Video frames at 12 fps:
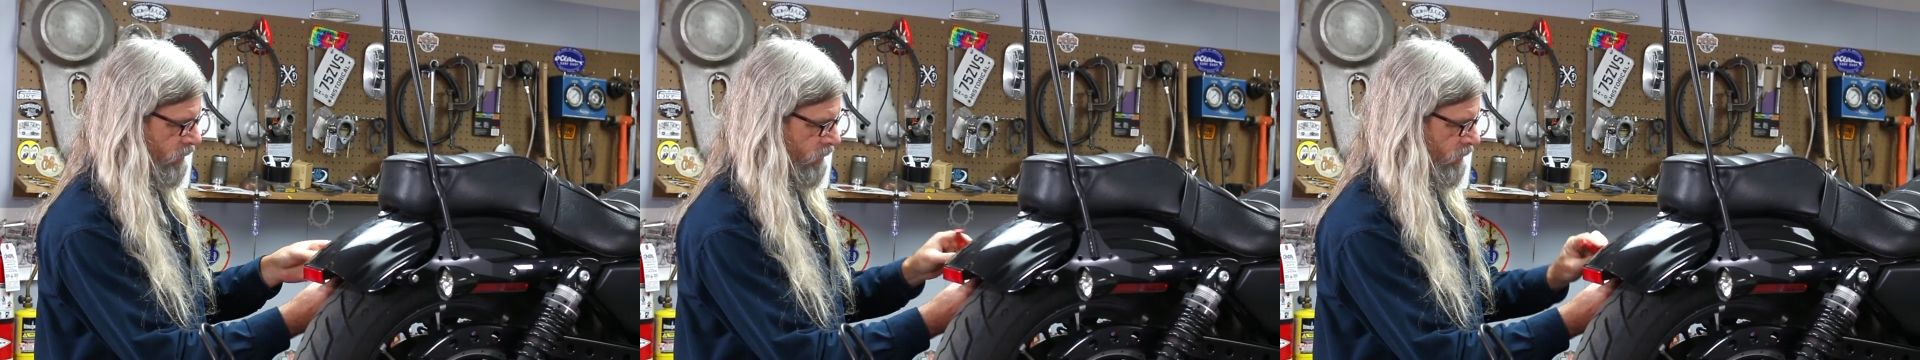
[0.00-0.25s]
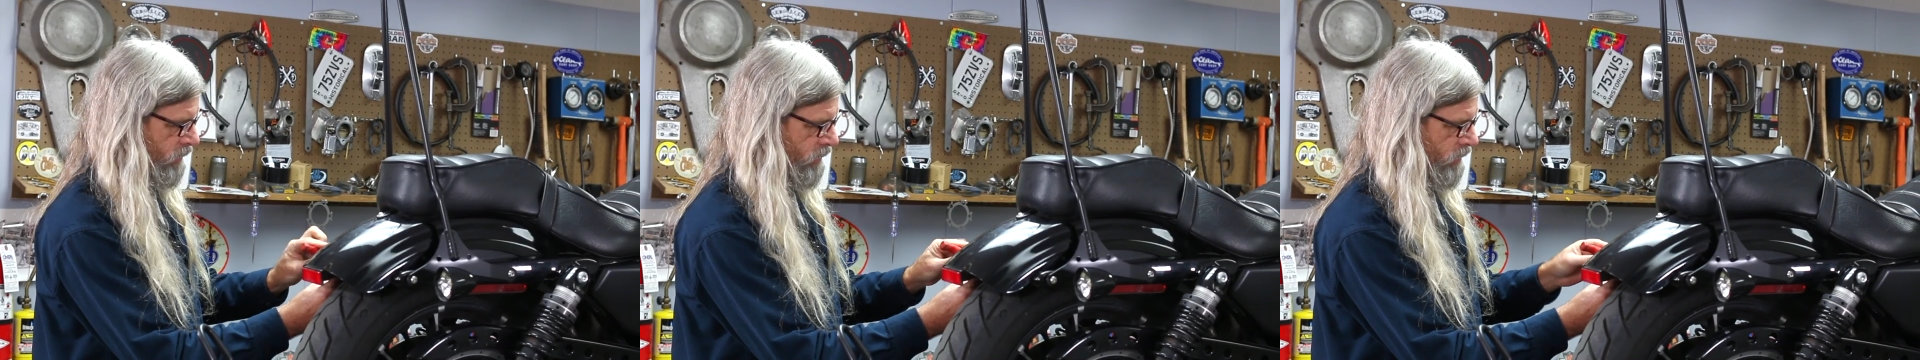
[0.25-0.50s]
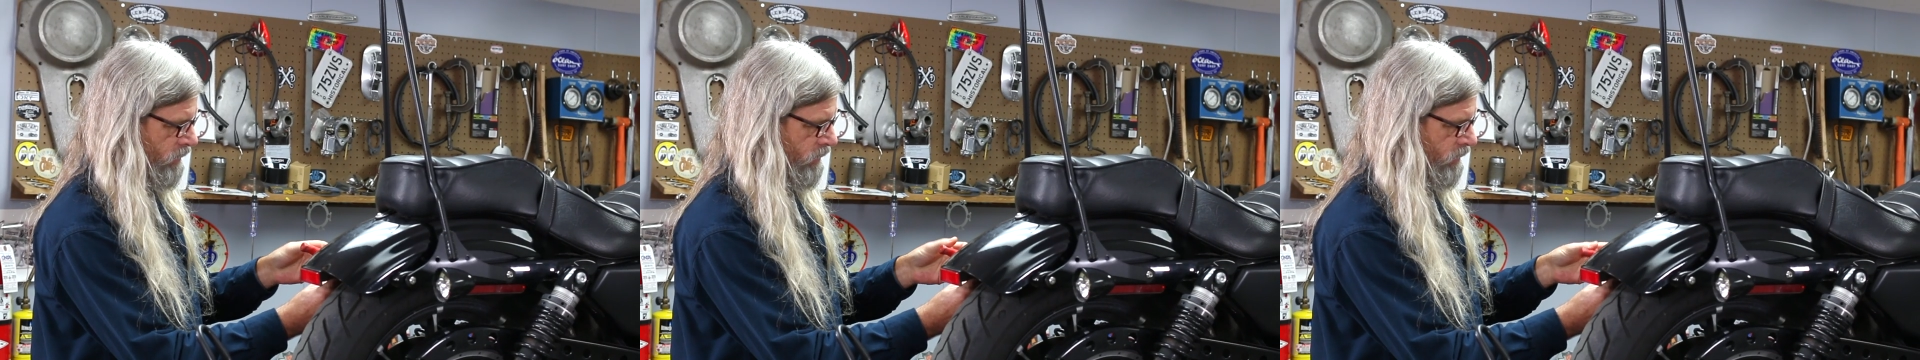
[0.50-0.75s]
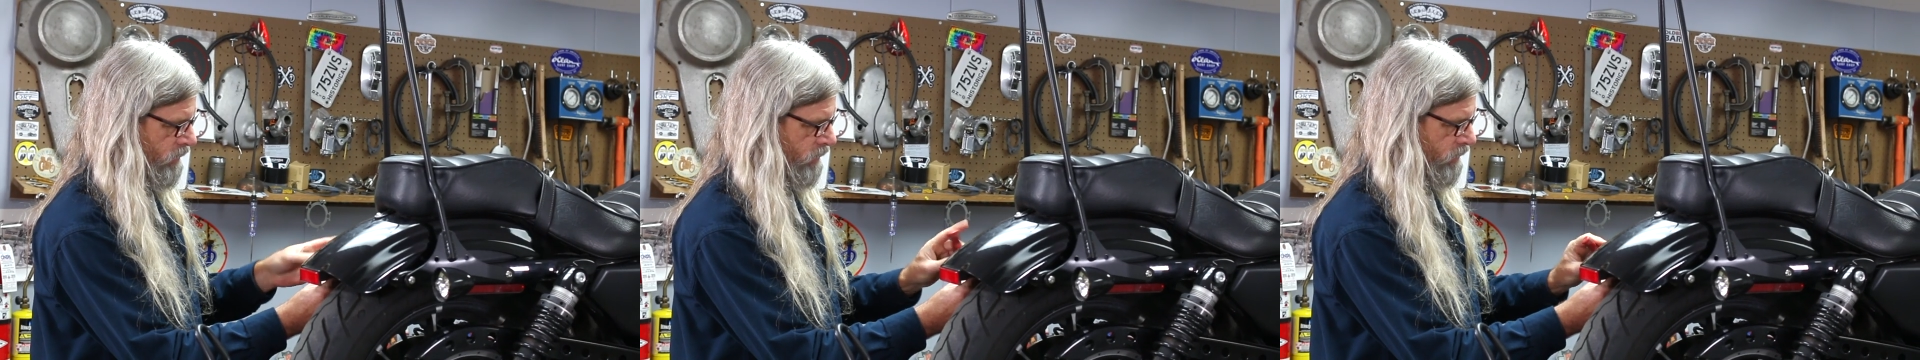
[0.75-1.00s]

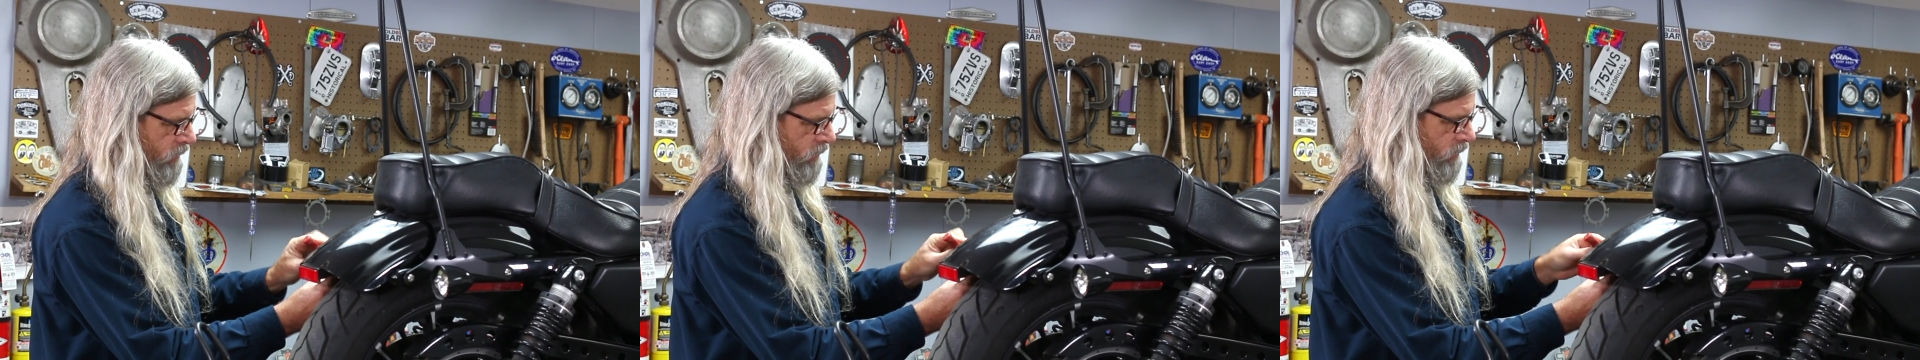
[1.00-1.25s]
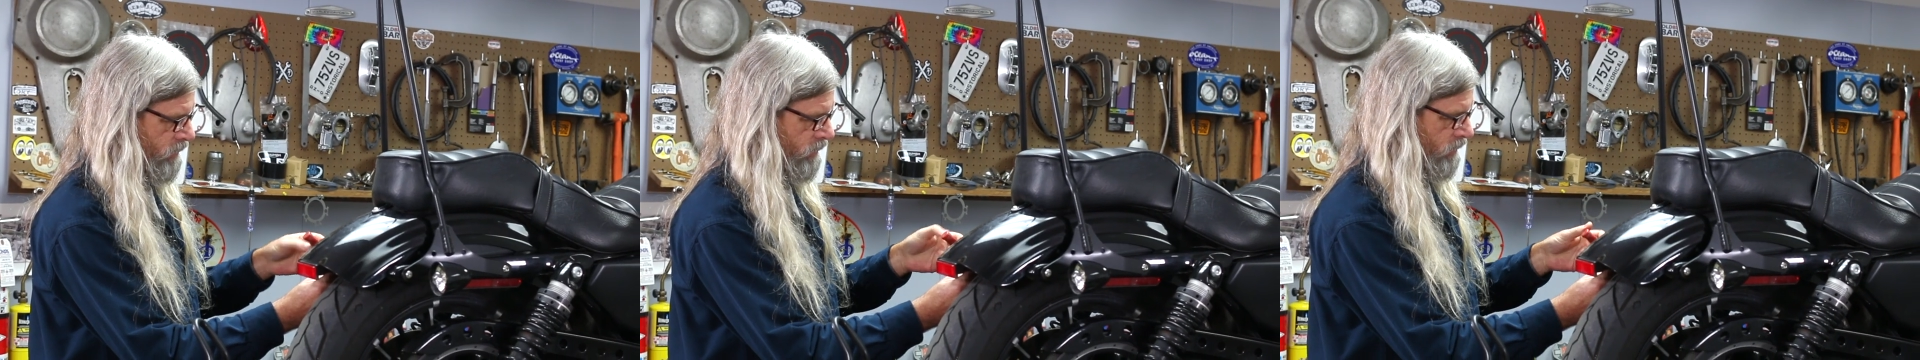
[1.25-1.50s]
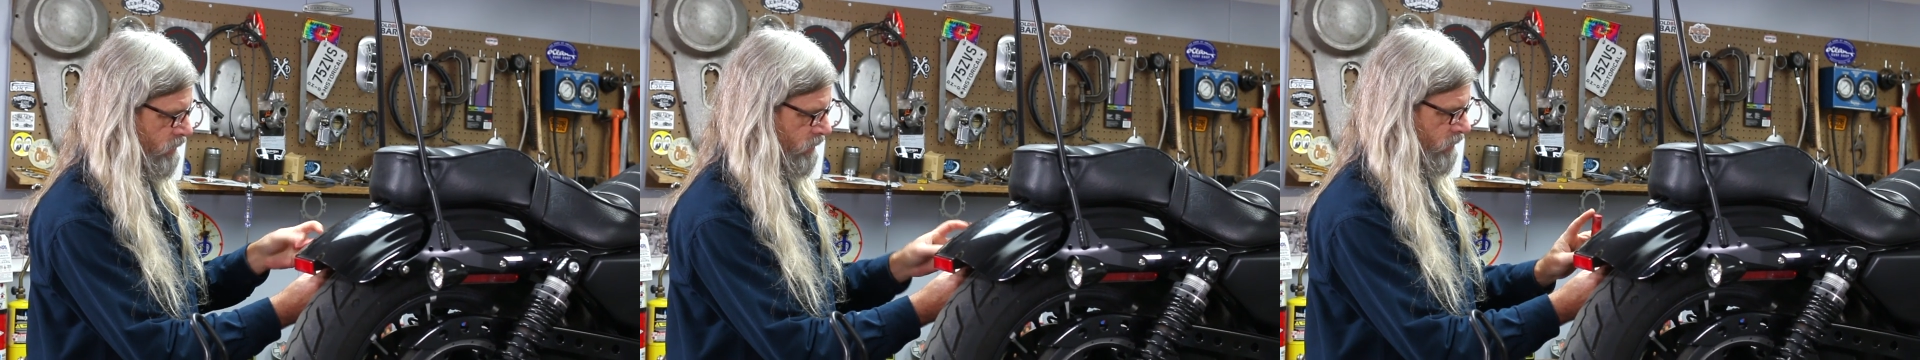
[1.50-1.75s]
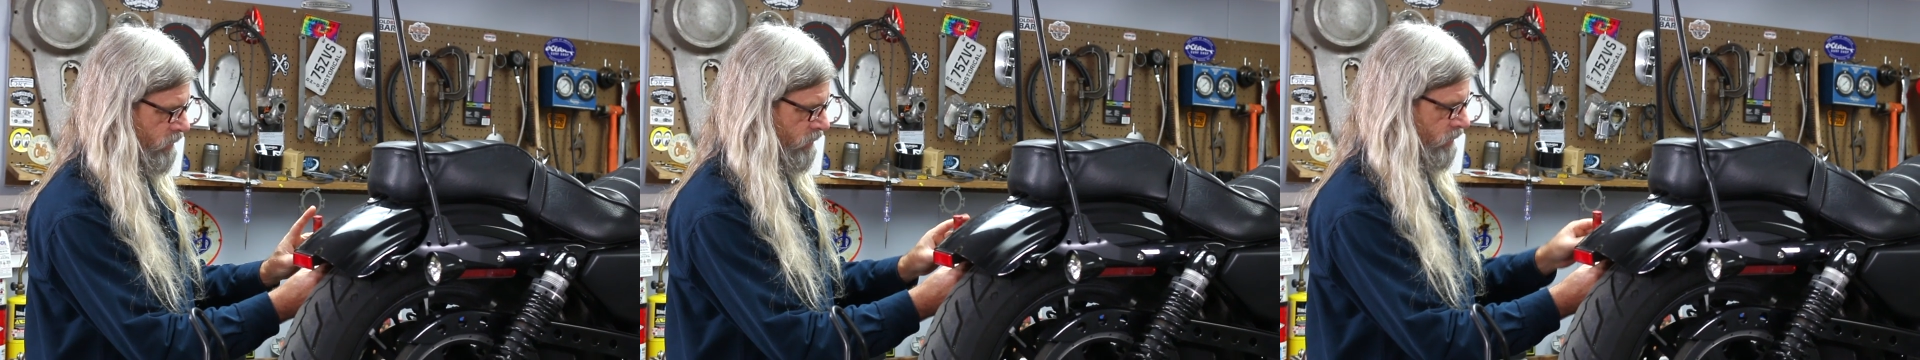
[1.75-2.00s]

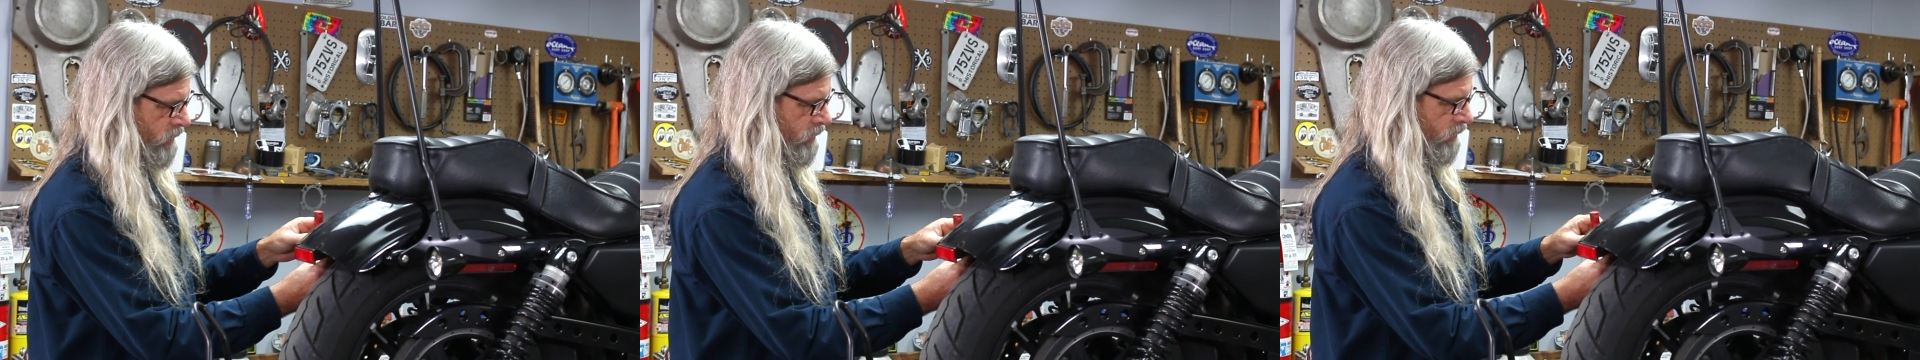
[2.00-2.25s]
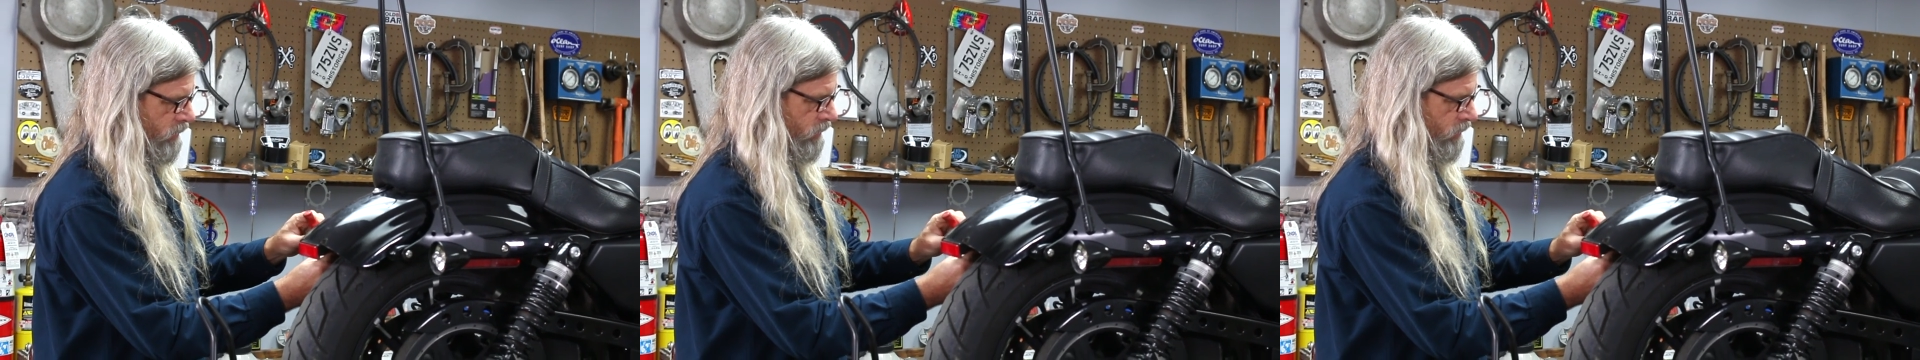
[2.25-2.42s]
(no one is talking)